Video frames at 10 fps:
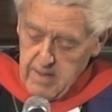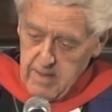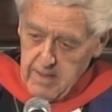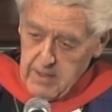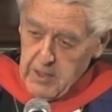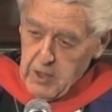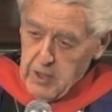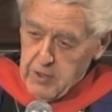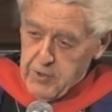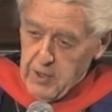in the year
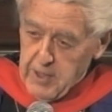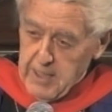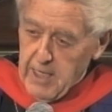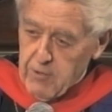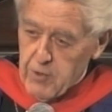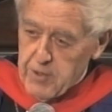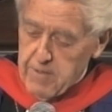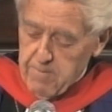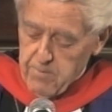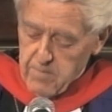1300.
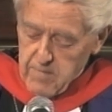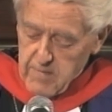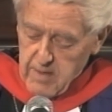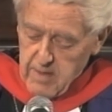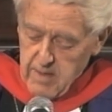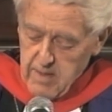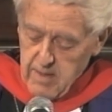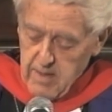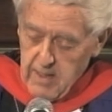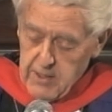
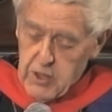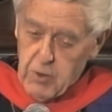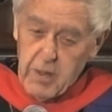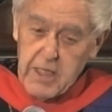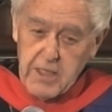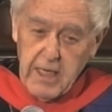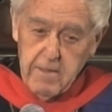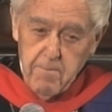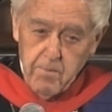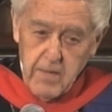And this is what he said
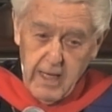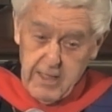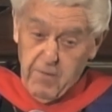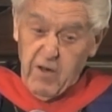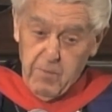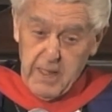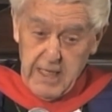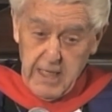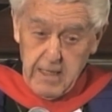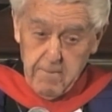at the very
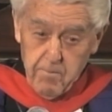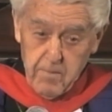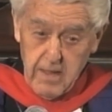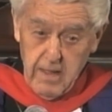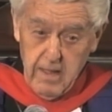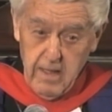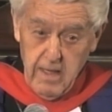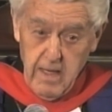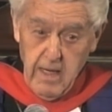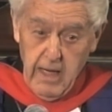beginning.
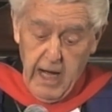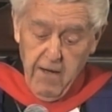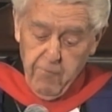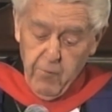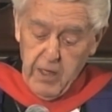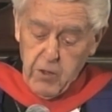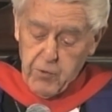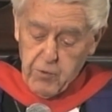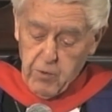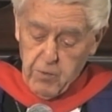Halfway
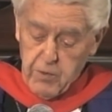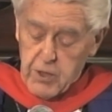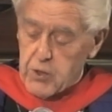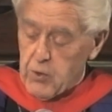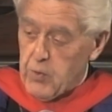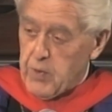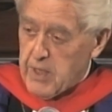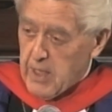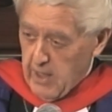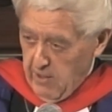through the story
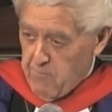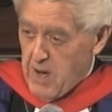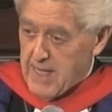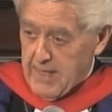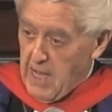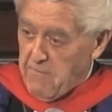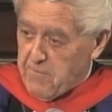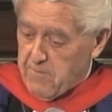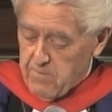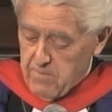of my life,
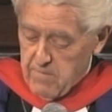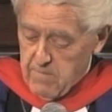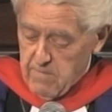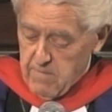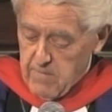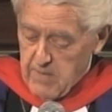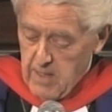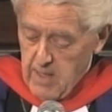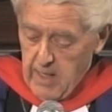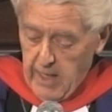
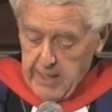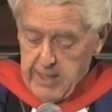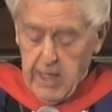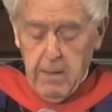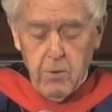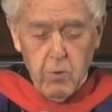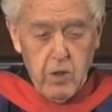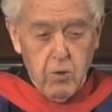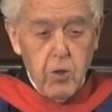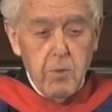I came to a
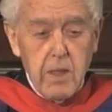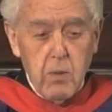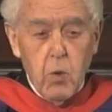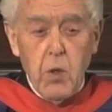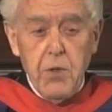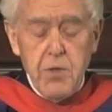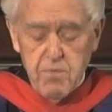gloomy wood